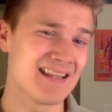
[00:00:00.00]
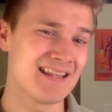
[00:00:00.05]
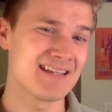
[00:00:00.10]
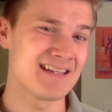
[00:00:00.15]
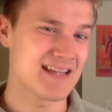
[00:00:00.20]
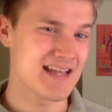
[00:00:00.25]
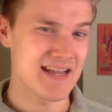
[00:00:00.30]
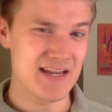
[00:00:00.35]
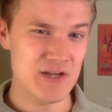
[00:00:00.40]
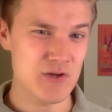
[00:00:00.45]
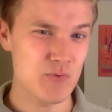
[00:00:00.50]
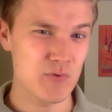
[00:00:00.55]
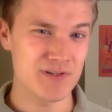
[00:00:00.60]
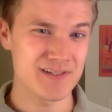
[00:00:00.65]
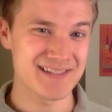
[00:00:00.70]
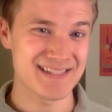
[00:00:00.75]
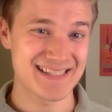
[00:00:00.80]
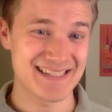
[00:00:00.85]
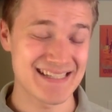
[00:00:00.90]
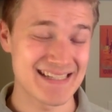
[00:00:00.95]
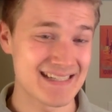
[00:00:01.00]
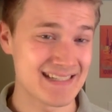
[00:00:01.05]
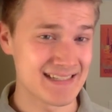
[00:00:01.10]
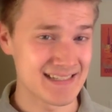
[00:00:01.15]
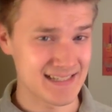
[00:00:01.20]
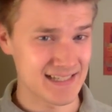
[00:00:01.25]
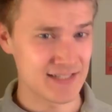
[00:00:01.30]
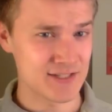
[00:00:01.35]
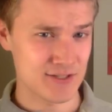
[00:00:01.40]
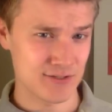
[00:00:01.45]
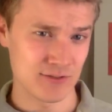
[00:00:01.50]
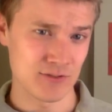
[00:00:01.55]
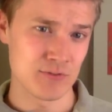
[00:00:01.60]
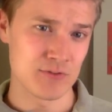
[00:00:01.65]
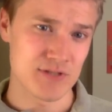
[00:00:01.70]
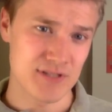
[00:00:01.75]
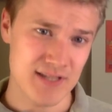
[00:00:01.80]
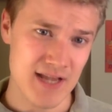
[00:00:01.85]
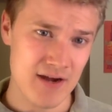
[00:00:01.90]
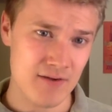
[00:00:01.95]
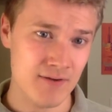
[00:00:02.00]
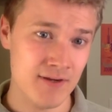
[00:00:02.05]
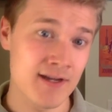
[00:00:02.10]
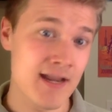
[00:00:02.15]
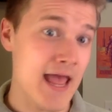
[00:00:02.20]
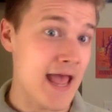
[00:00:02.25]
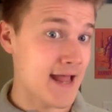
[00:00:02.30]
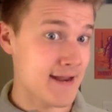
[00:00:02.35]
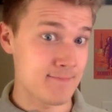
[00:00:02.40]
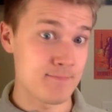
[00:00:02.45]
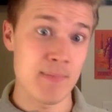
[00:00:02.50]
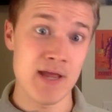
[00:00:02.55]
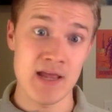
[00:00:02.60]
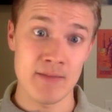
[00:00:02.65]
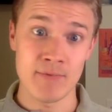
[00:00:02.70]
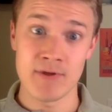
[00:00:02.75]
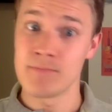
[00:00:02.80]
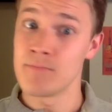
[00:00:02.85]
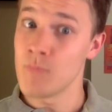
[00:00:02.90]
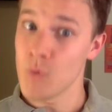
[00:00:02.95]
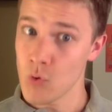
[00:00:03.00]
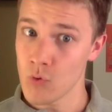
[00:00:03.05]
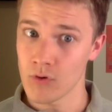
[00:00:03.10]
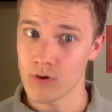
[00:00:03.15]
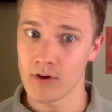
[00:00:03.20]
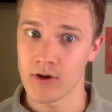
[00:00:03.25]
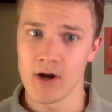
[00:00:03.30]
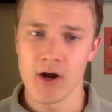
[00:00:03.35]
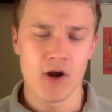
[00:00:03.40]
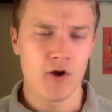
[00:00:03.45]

than anyone seen since Luz Theron, and maybe more.